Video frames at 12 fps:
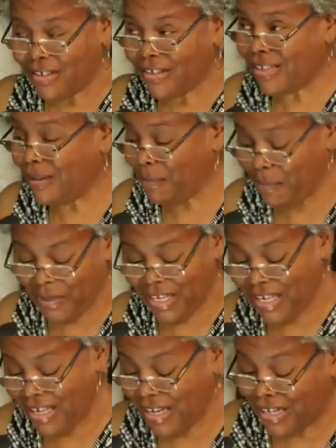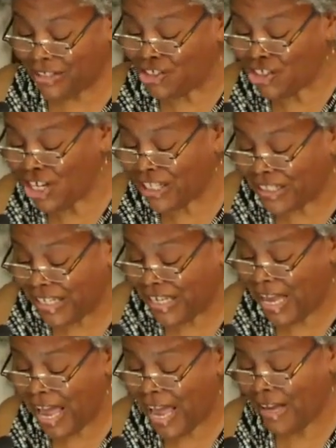can be a juggling
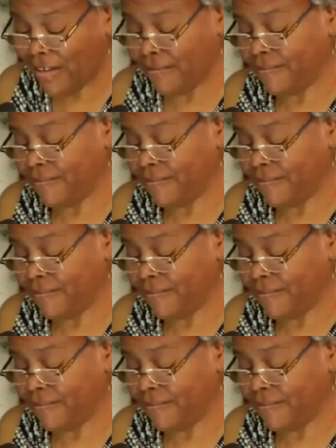act